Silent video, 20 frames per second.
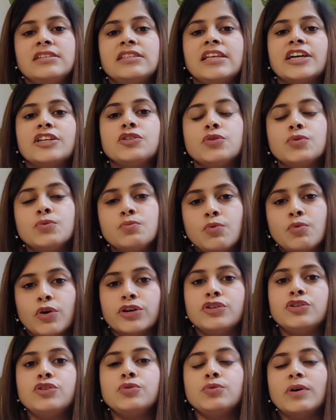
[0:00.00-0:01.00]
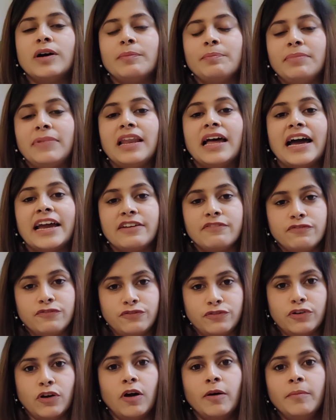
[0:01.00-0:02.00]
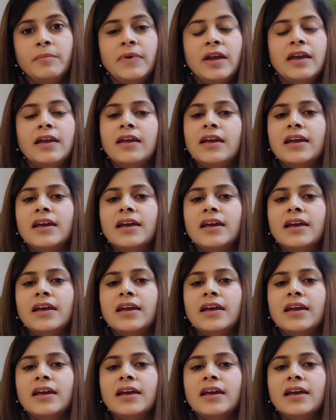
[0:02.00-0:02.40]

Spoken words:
that you want to apply from,